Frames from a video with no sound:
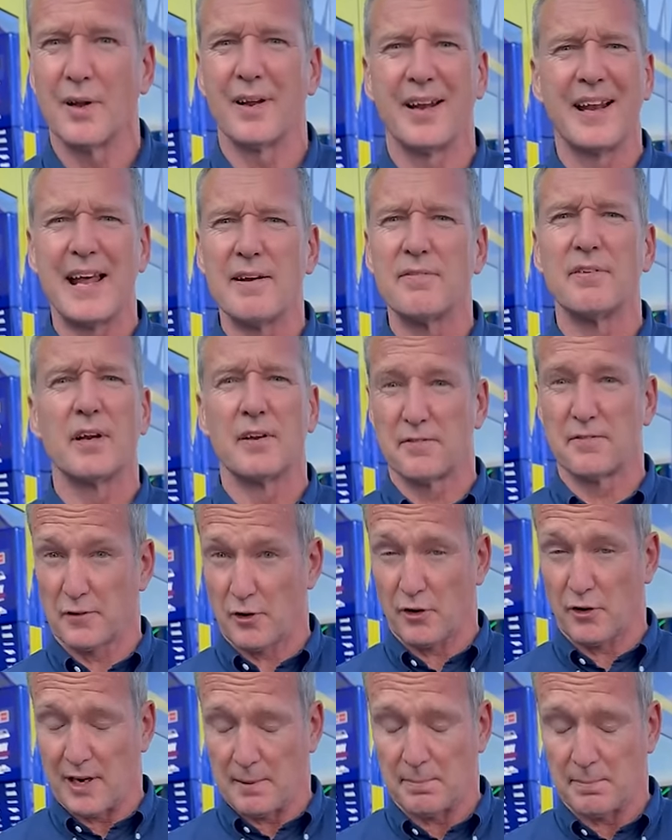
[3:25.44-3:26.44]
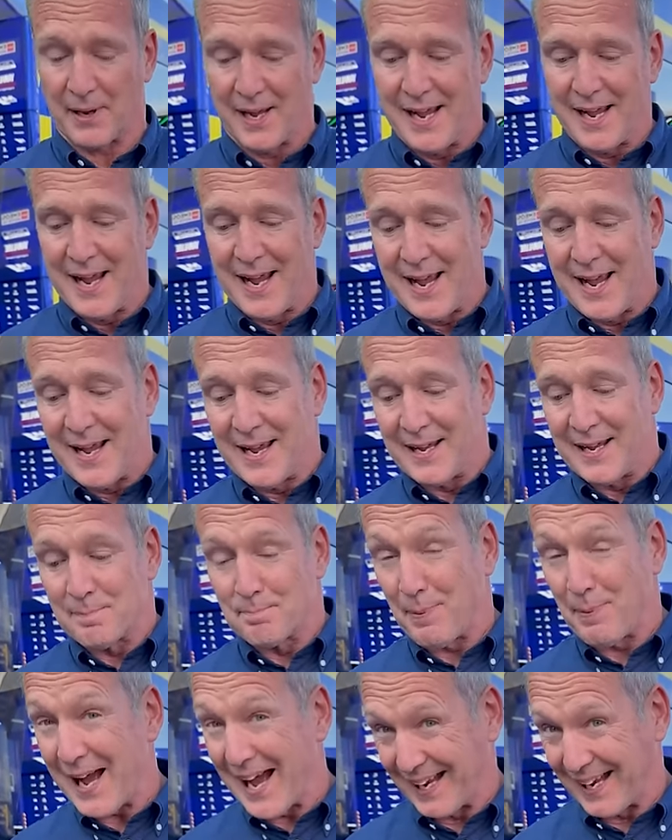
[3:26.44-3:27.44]
level of grip,
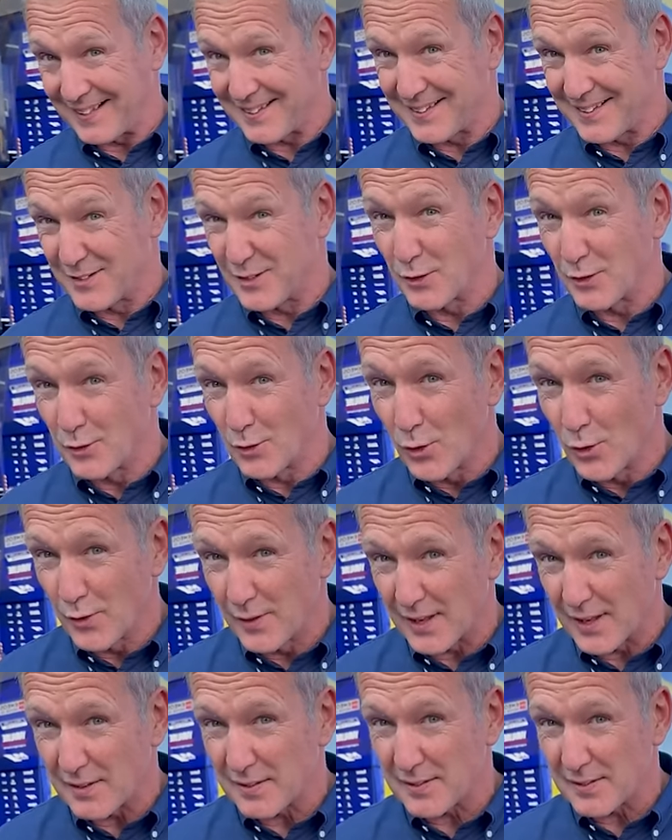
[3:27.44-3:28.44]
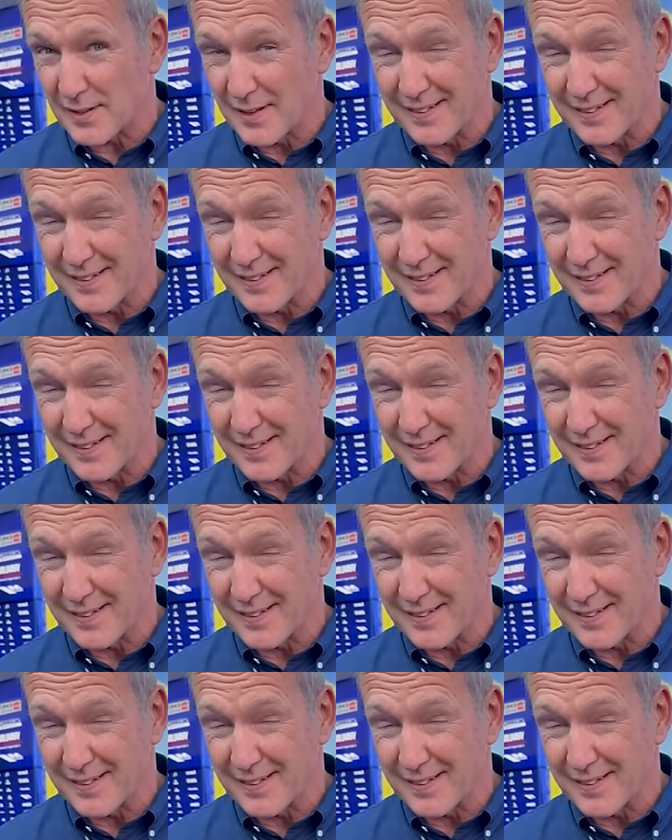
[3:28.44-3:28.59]
but to do this,